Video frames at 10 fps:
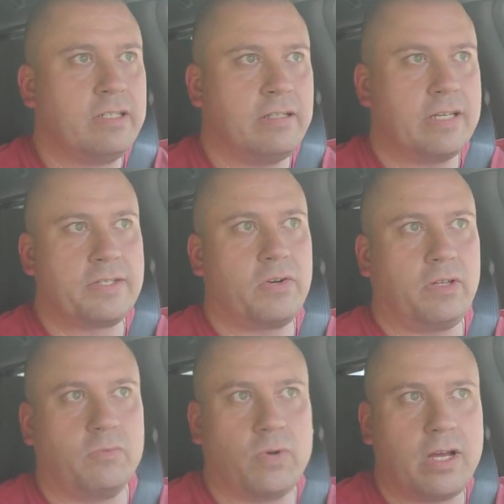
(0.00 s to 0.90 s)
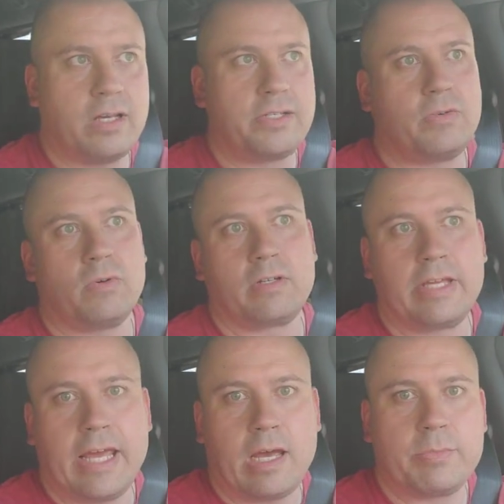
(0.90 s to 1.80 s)
necessarily rust or
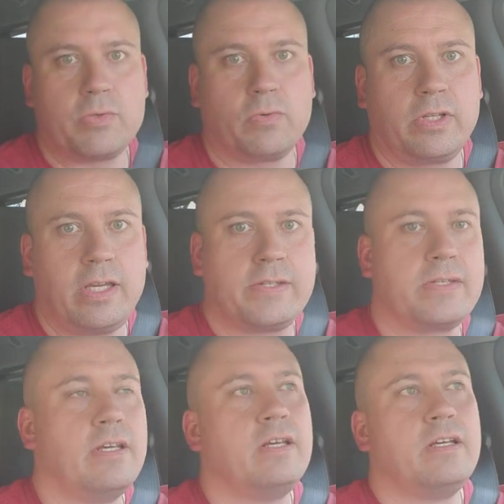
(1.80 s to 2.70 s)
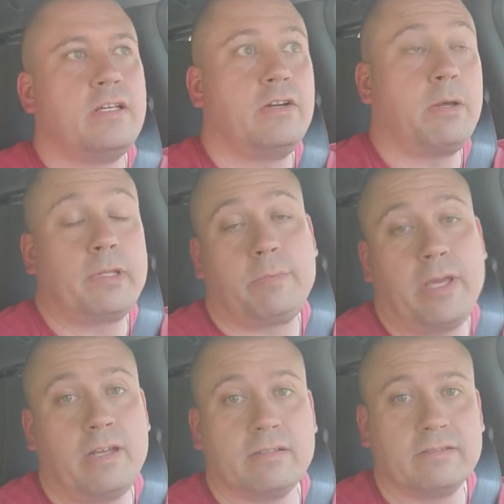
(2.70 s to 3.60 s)
gaps or leaks. You're talking about the
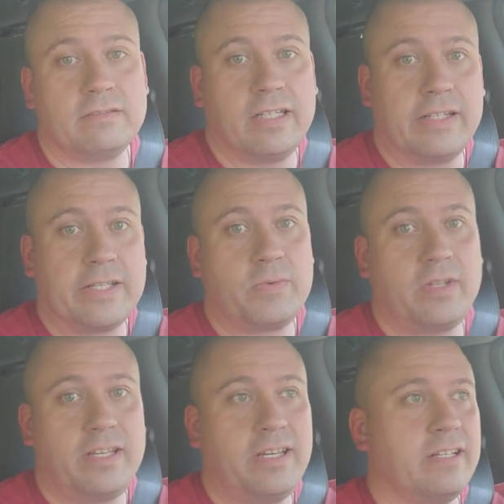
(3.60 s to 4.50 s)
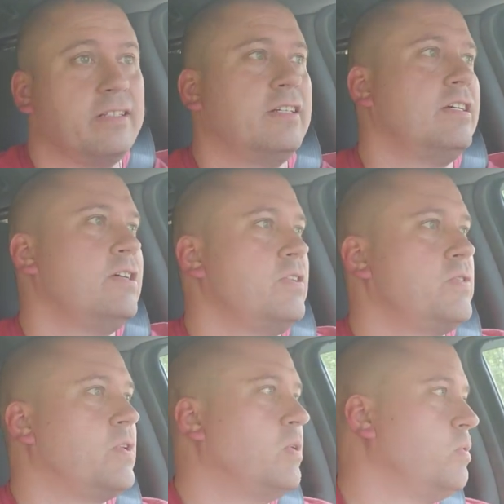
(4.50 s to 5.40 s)
paint, and that's really it.
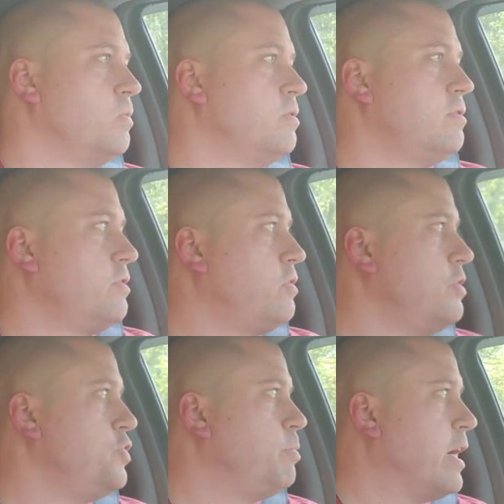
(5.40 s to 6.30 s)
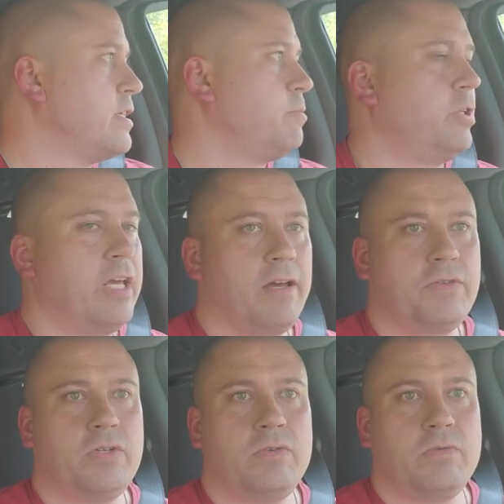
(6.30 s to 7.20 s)
So could you possibly have
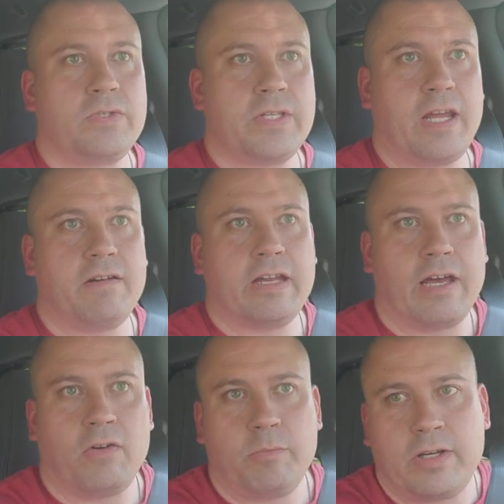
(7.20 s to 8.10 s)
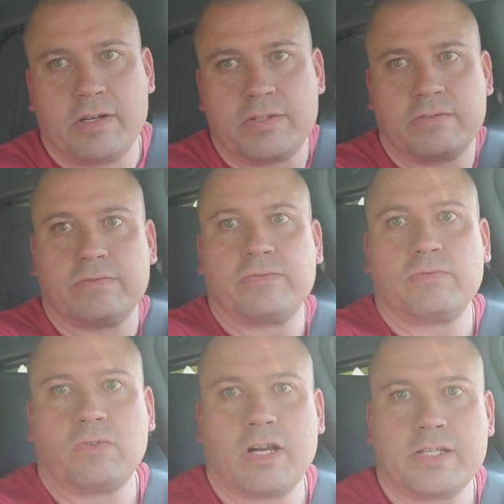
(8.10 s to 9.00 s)
to sand down because
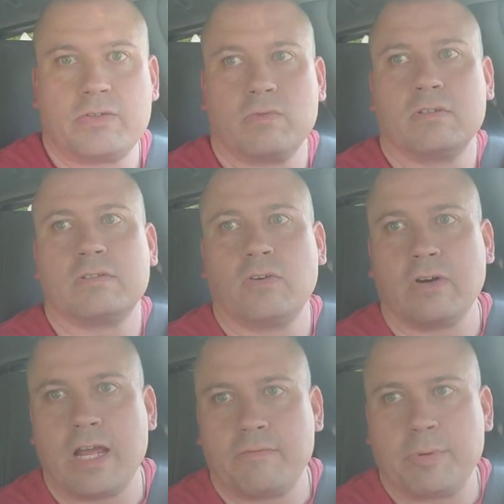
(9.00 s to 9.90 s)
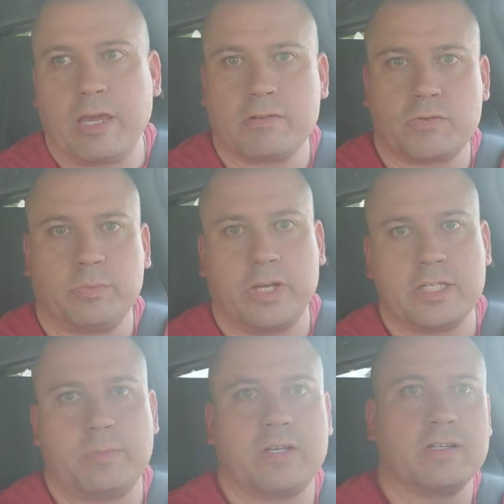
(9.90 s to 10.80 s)
of rust or have panels
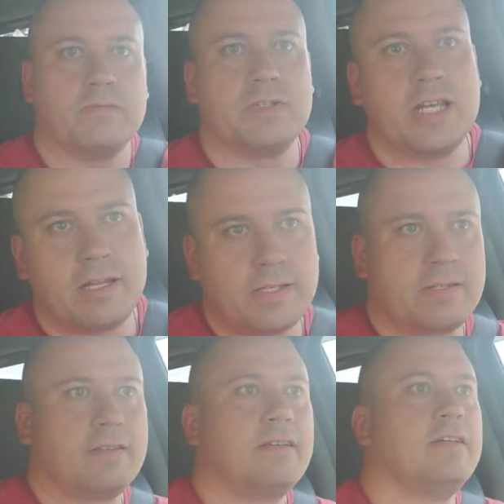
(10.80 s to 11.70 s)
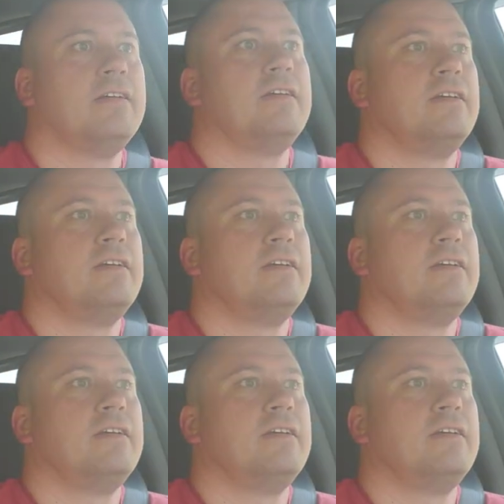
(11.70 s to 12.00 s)
replaced because of dents?